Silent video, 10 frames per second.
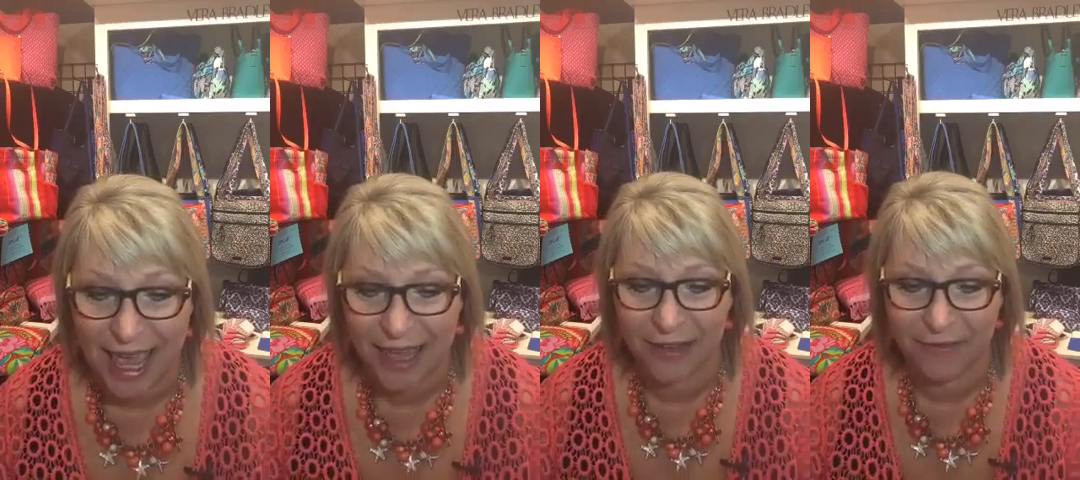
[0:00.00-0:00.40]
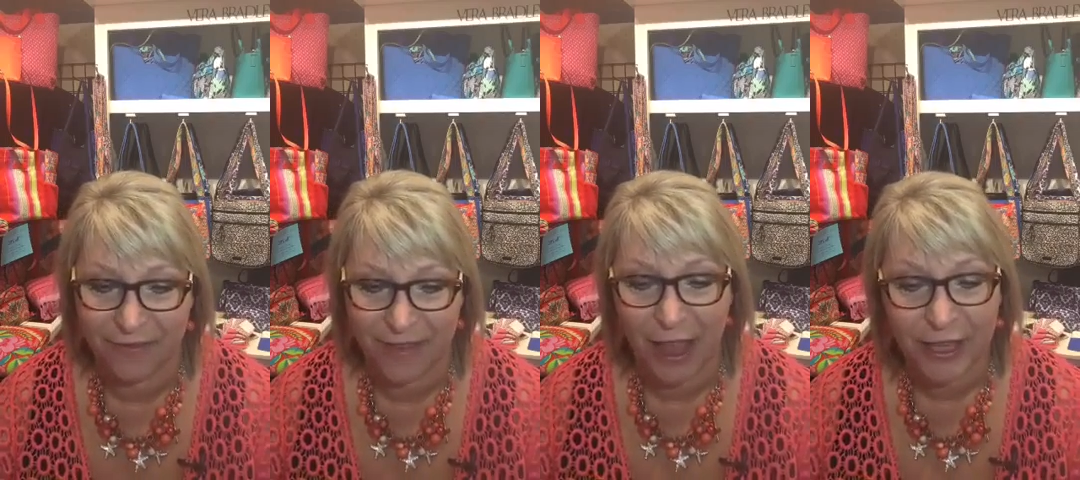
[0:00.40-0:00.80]
and
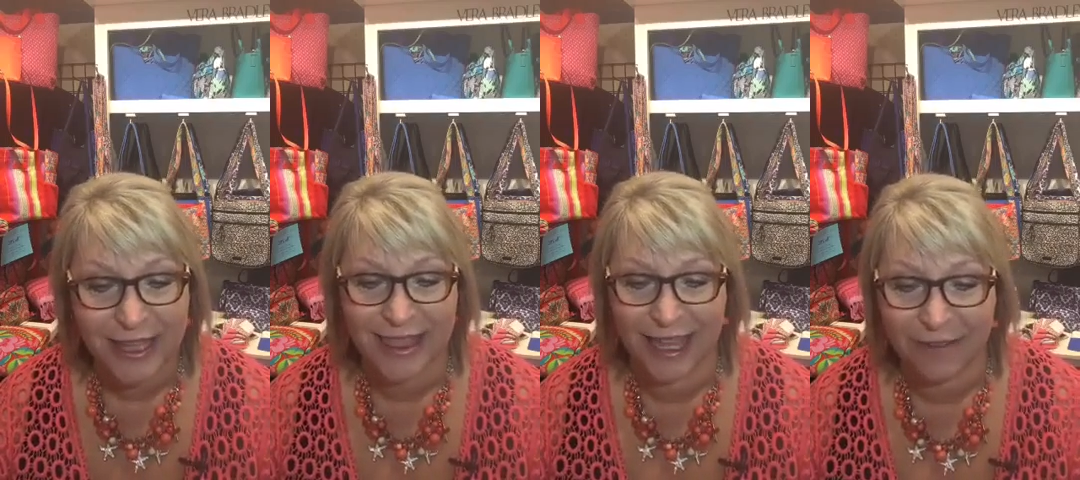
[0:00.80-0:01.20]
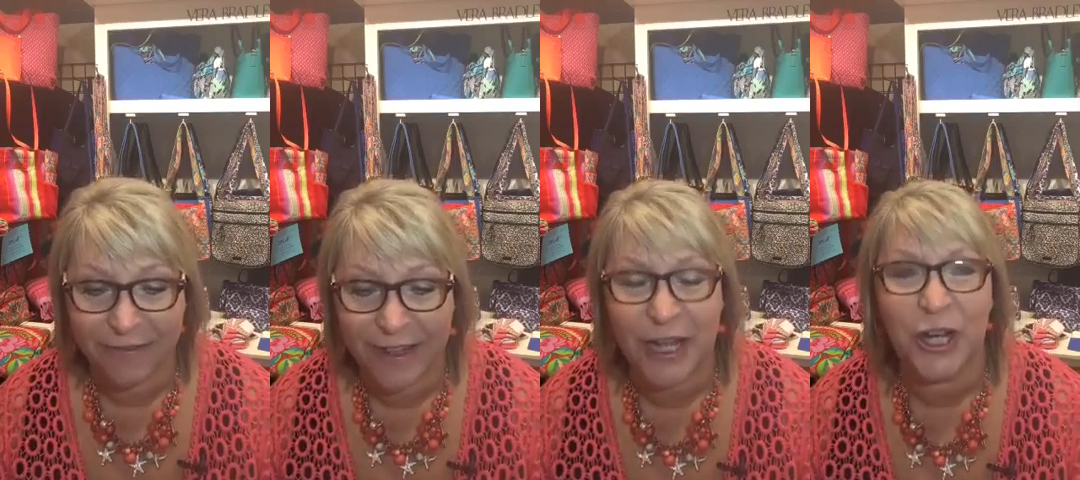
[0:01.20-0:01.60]
felt that
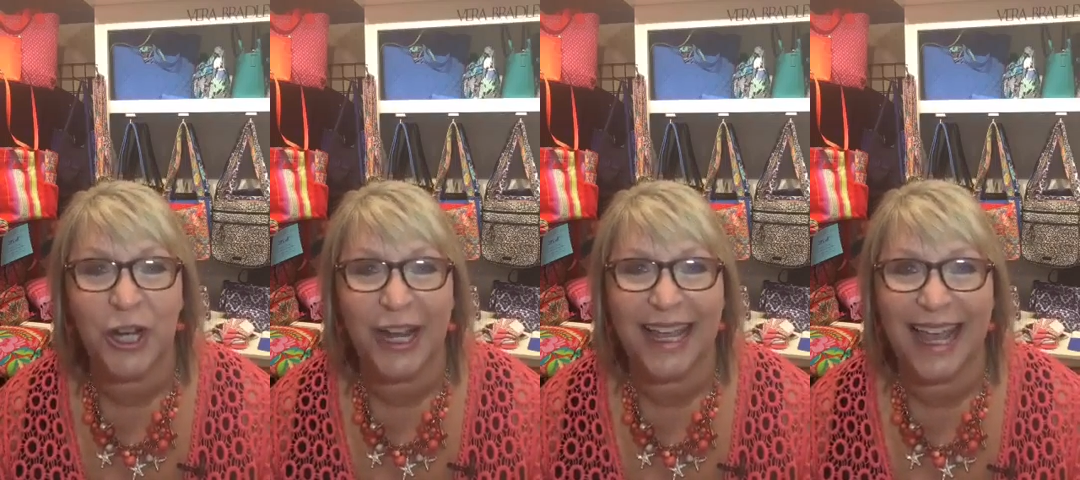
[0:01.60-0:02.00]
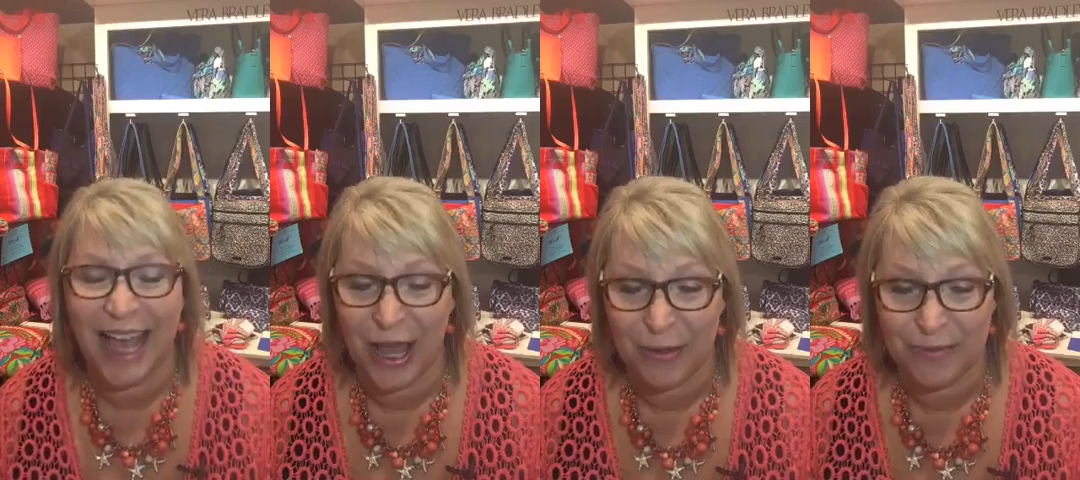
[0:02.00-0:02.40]
fear
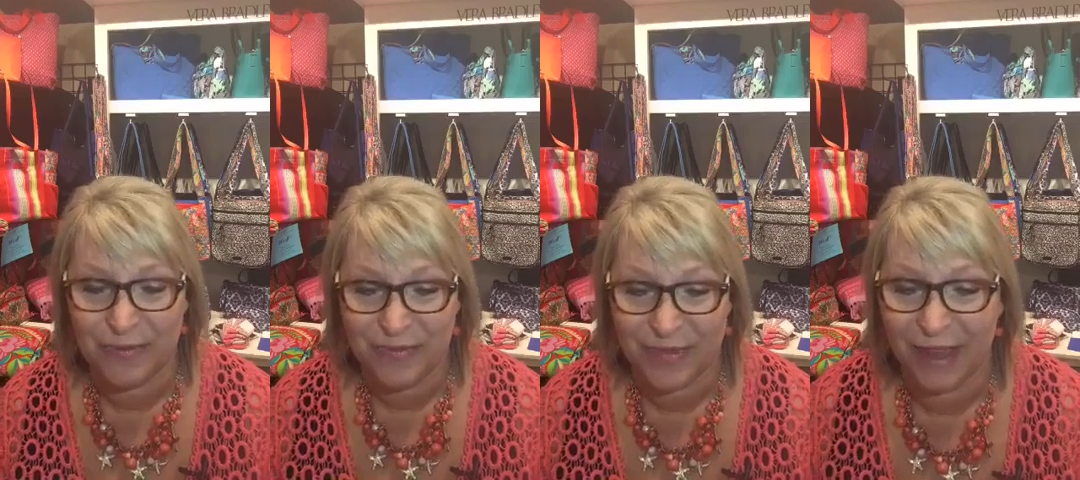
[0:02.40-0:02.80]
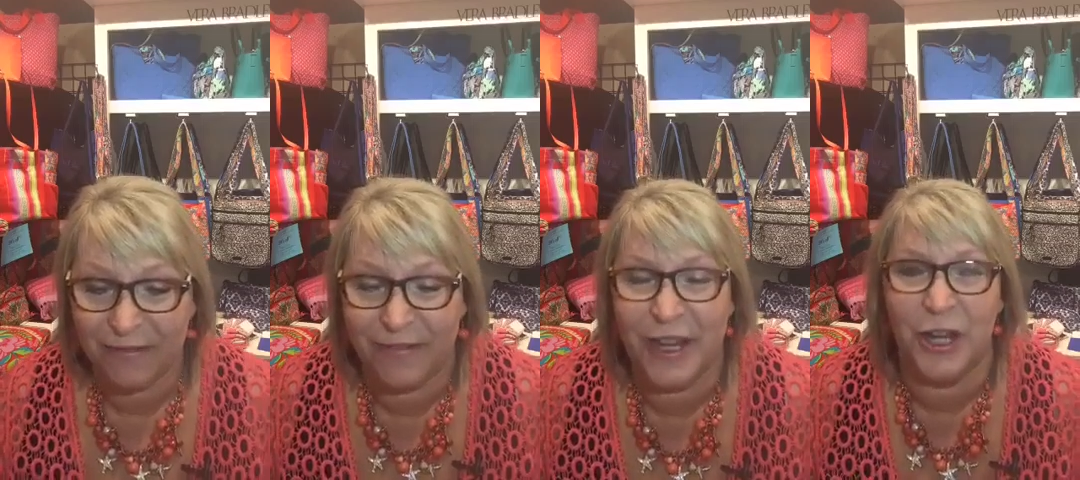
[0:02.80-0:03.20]
um, that
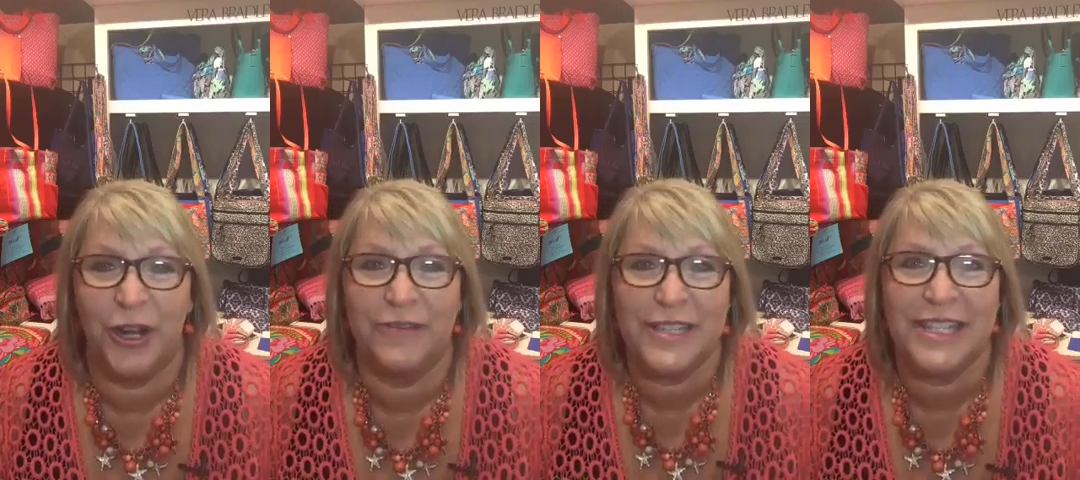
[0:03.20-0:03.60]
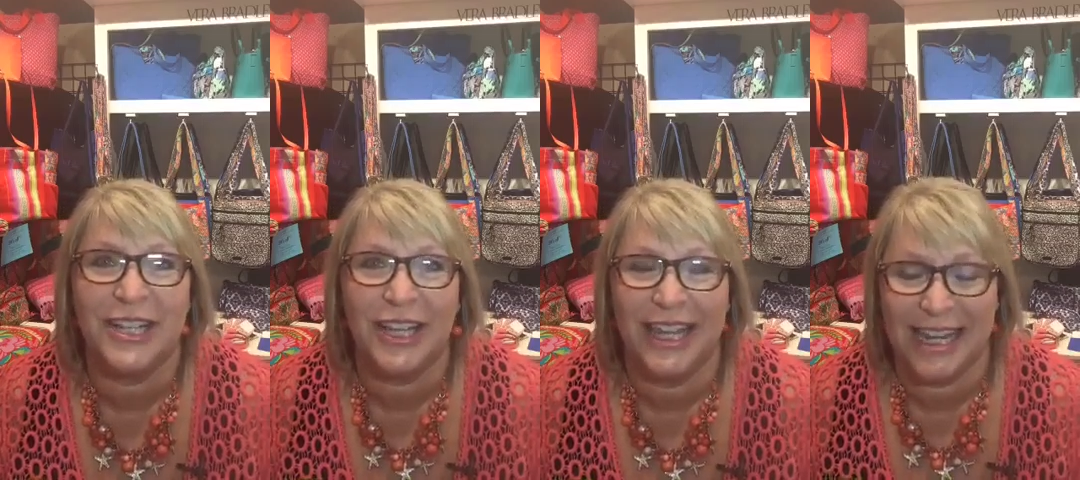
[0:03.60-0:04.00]
fear of
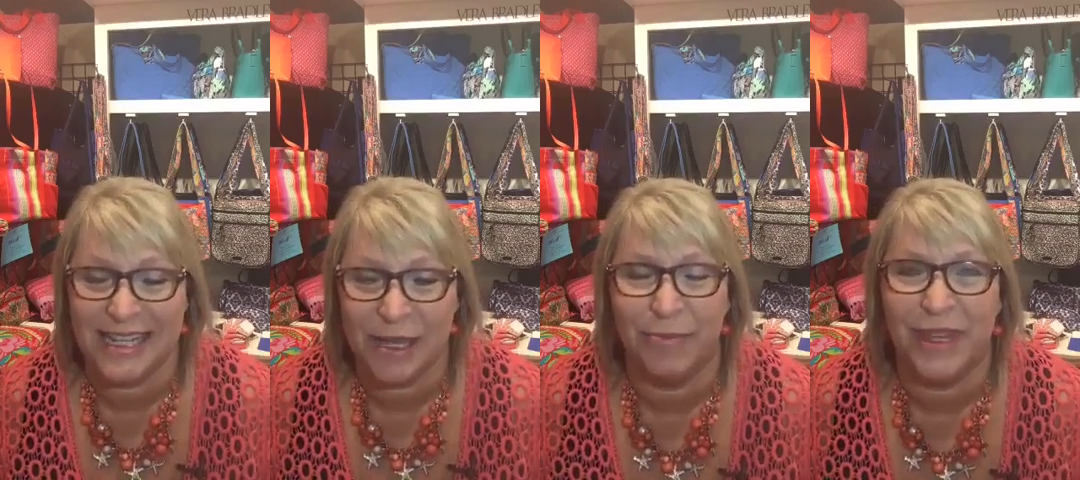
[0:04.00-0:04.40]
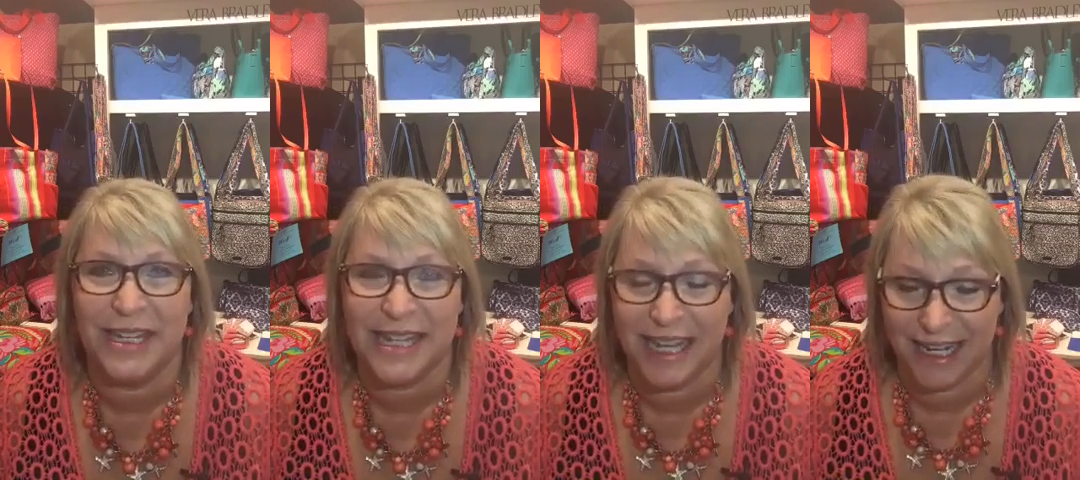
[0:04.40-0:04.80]
still getting
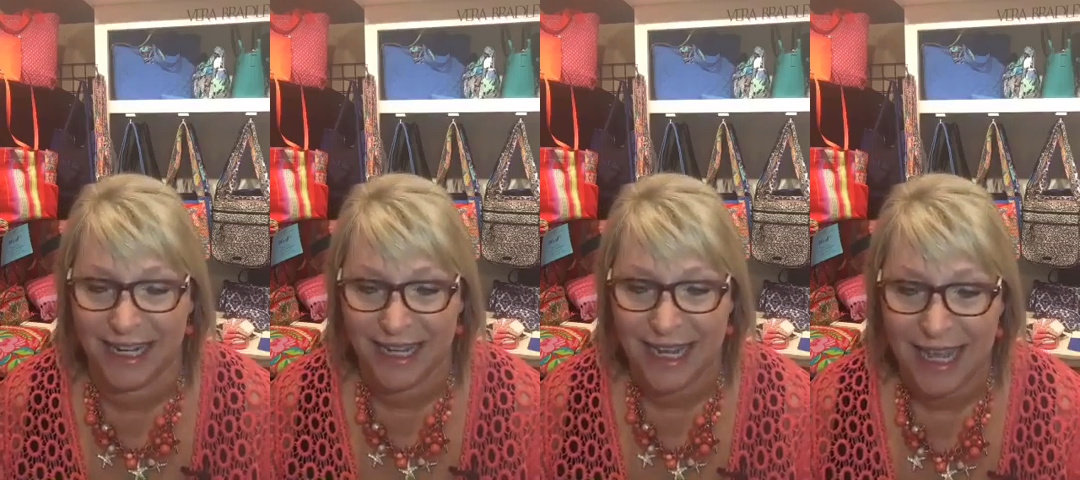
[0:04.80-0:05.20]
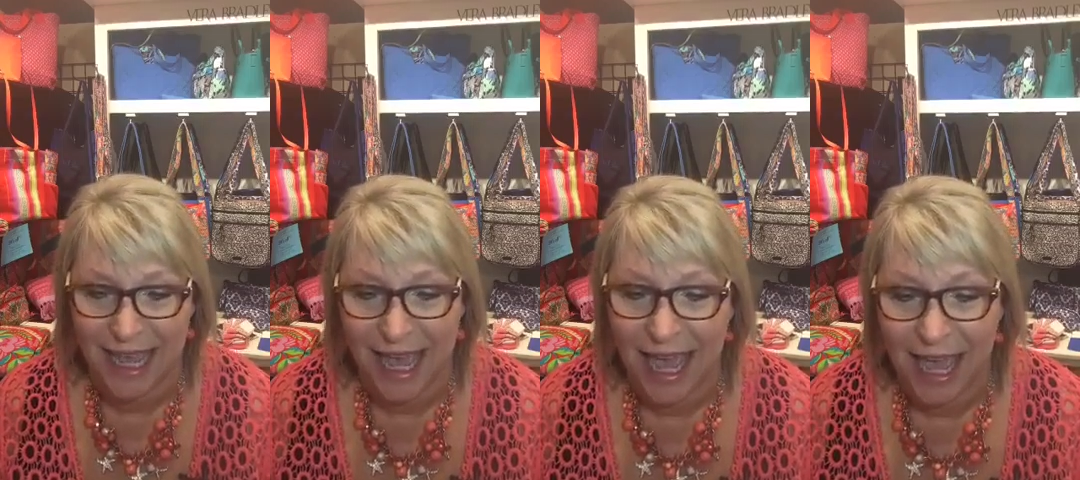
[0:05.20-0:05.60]
something done.
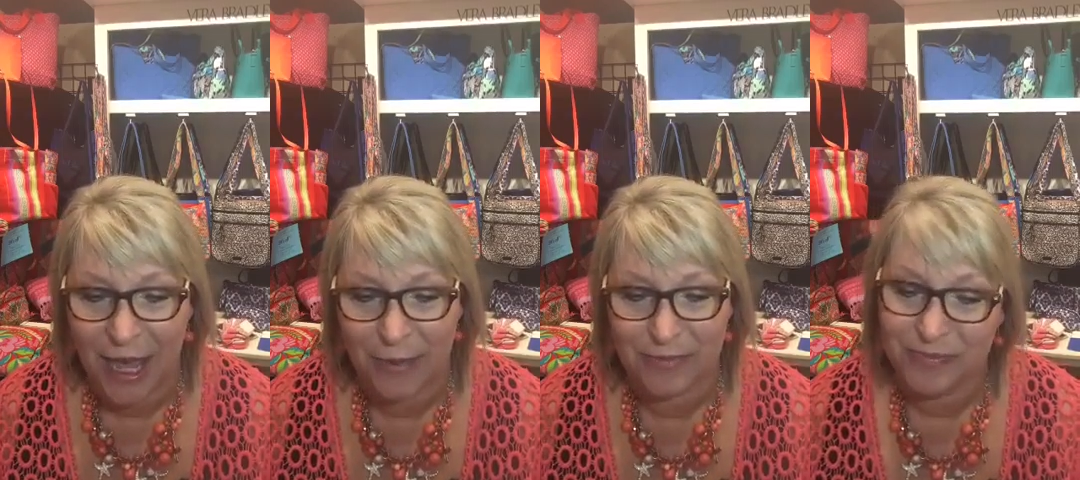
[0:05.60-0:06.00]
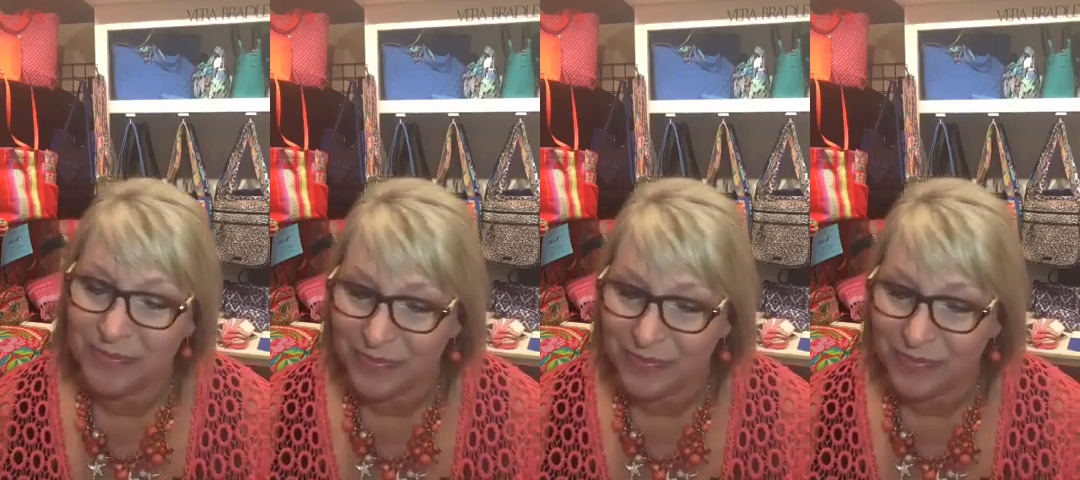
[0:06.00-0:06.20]
Um,